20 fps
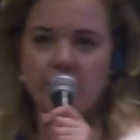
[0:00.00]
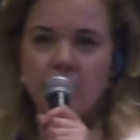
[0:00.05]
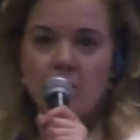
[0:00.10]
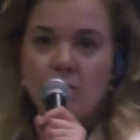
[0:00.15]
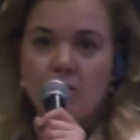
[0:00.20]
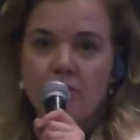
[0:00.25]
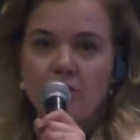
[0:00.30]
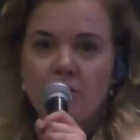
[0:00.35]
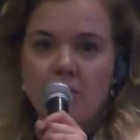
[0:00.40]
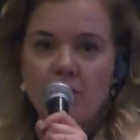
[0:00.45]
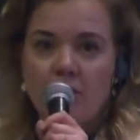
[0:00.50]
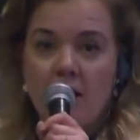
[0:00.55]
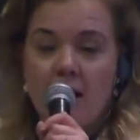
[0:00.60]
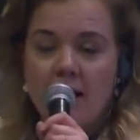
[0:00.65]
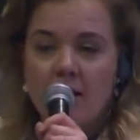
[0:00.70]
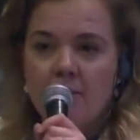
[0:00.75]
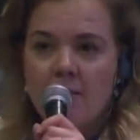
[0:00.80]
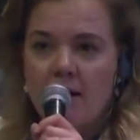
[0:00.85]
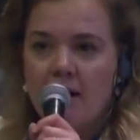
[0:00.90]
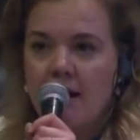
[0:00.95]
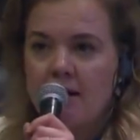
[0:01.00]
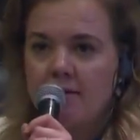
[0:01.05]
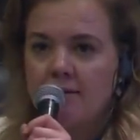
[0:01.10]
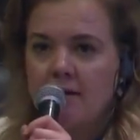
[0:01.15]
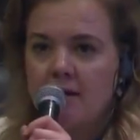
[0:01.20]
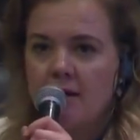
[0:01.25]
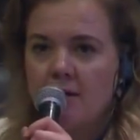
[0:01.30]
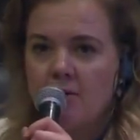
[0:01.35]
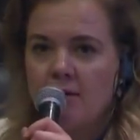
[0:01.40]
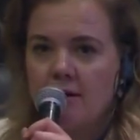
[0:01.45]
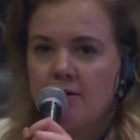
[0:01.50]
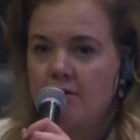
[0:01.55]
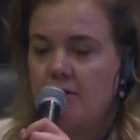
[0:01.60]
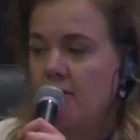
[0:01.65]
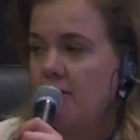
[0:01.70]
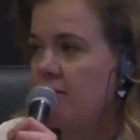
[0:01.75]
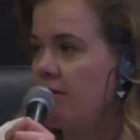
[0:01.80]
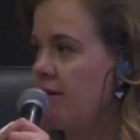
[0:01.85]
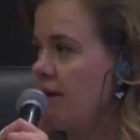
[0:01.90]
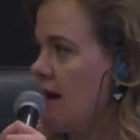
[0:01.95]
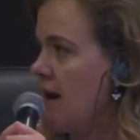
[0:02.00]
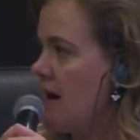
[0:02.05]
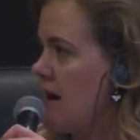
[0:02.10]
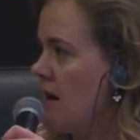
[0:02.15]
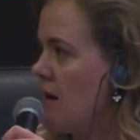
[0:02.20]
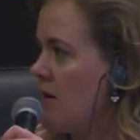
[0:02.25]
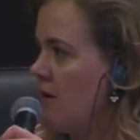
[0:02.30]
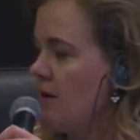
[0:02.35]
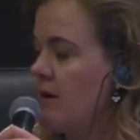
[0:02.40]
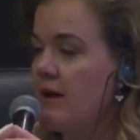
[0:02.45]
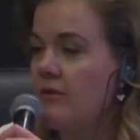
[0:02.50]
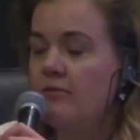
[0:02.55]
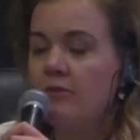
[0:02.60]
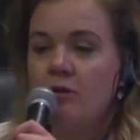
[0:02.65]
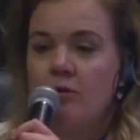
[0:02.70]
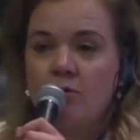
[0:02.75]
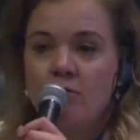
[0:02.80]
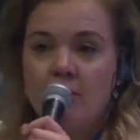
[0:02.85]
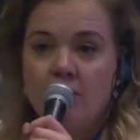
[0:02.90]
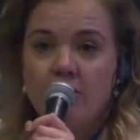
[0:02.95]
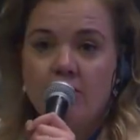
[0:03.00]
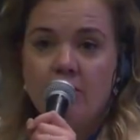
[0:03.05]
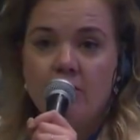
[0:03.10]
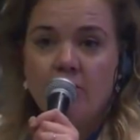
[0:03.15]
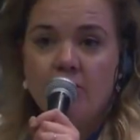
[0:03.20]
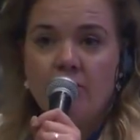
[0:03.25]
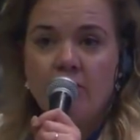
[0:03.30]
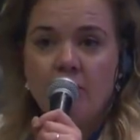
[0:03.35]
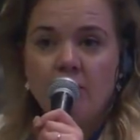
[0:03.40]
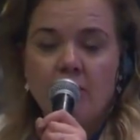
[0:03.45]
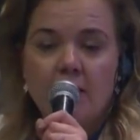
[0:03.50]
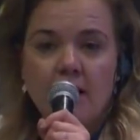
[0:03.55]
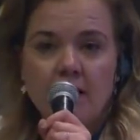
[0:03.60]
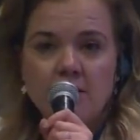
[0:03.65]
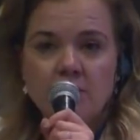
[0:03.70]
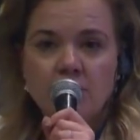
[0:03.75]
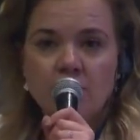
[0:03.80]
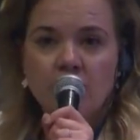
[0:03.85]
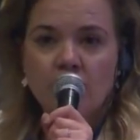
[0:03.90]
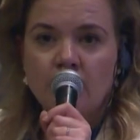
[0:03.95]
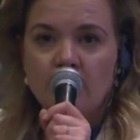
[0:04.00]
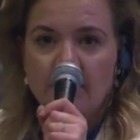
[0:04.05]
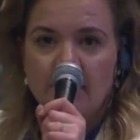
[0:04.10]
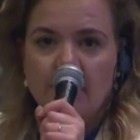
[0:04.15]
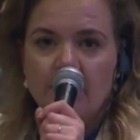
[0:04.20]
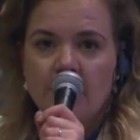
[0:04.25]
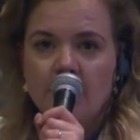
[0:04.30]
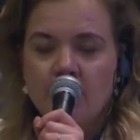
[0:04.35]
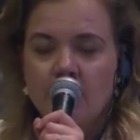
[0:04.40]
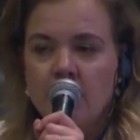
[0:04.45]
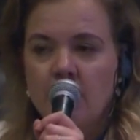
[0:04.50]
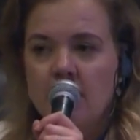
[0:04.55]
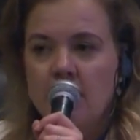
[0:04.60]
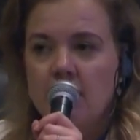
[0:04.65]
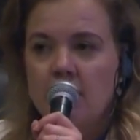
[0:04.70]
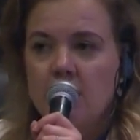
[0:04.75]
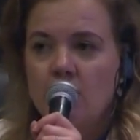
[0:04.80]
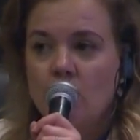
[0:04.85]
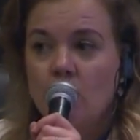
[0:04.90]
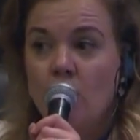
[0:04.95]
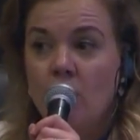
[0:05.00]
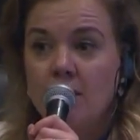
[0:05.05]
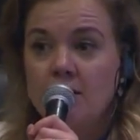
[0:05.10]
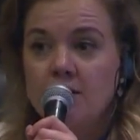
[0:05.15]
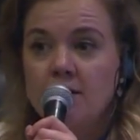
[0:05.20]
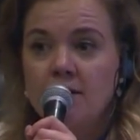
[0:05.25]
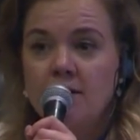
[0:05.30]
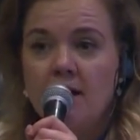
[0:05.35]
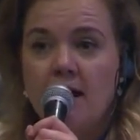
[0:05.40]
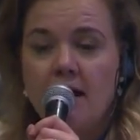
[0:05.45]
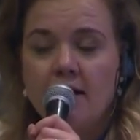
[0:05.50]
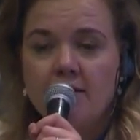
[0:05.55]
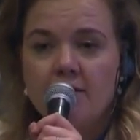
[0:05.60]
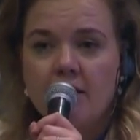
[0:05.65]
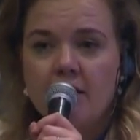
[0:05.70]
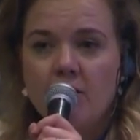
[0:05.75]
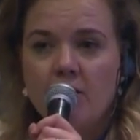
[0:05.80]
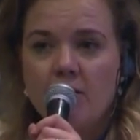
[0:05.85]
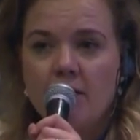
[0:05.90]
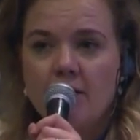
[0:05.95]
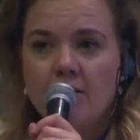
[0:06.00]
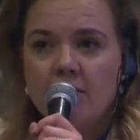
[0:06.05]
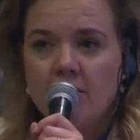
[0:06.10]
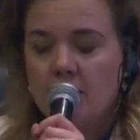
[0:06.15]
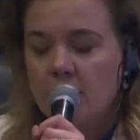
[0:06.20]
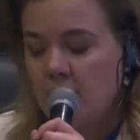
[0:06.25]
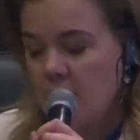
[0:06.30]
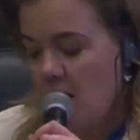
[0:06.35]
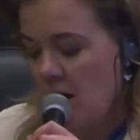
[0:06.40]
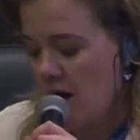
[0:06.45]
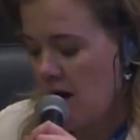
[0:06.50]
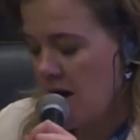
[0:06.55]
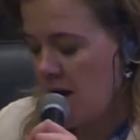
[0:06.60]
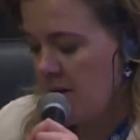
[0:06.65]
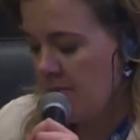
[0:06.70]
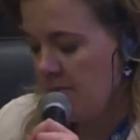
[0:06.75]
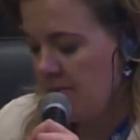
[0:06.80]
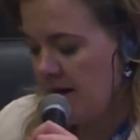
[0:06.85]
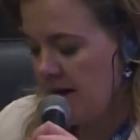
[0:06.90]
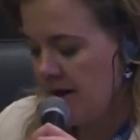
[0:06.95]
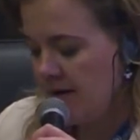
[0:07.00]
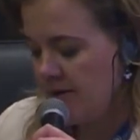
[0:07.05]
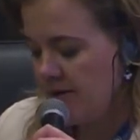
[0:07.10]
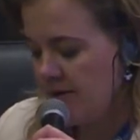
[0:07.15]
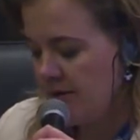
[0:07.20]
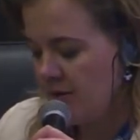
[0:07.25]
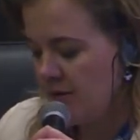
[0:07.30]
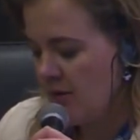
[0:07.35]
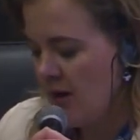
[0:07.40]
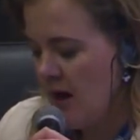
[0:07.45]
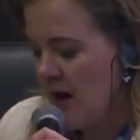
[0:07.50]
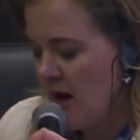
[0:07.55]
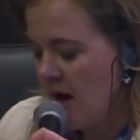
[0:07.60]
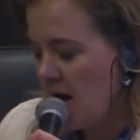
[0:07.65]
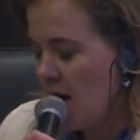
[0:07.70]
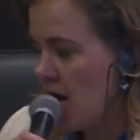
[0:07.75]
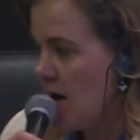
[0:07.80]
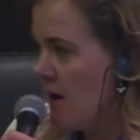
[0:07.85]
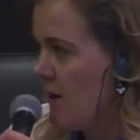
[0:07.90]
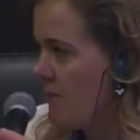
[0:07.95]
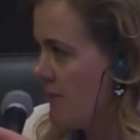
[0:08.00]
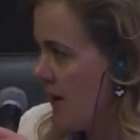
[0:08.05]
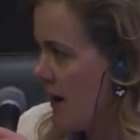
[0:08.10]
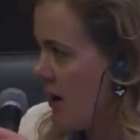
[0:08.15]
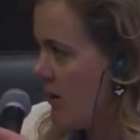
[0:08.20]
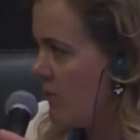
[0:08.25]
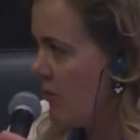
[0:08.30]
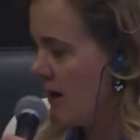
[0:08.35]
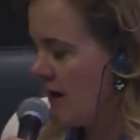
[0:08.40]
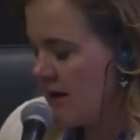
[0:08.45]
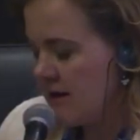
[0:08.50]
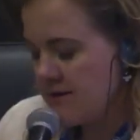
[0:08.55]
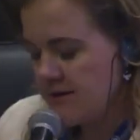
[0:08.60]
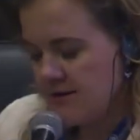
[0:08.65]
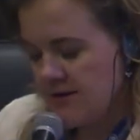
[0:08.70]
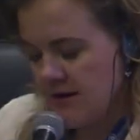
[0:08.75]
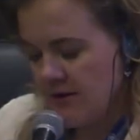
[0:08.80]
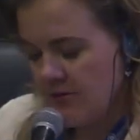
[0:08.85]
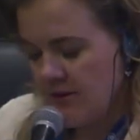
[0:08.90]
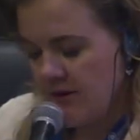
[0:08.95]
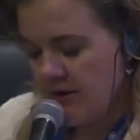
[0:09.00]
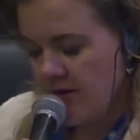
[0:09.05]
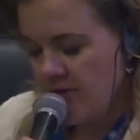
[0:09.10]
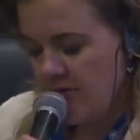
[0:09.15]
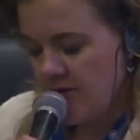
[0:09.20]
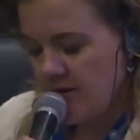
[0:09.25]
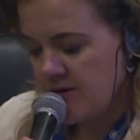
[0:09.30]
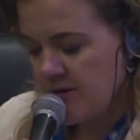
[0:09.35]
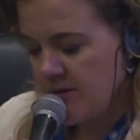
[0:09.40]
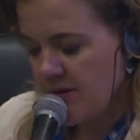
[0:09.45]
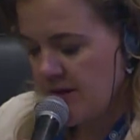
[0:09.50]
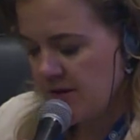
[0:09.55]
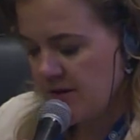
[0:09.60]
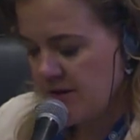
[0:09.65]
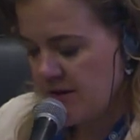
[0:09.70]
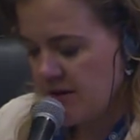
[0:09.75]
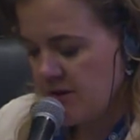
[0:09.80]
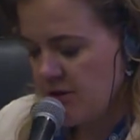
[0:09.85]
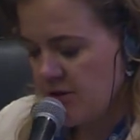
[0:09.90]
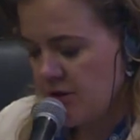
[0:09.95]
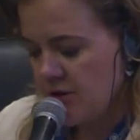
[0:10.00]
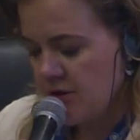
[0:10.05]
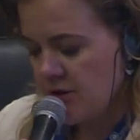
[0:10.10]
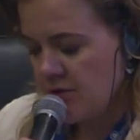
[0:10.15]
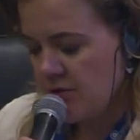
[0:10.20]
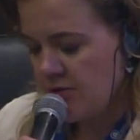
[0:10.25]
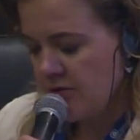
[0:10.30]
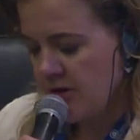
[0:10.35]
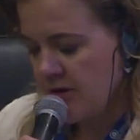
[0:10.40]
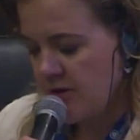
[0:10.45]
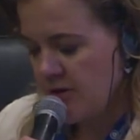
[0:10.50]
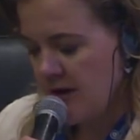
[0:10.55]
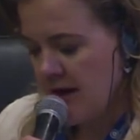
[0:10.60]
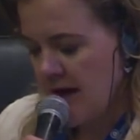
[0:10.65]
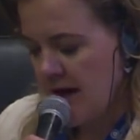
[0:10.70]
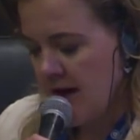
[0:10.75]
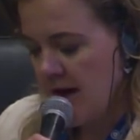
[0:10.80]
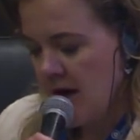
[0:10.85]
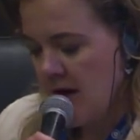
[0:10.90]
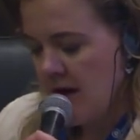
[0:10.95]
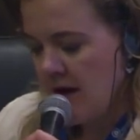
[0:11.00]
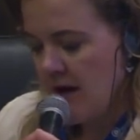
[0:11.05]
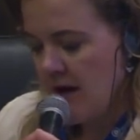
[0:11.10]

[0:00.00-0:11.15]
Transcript: So although I'm asking questions now, if you feel that you're, wanting to ask a question, please do. I want to start with the first question to you, Regula.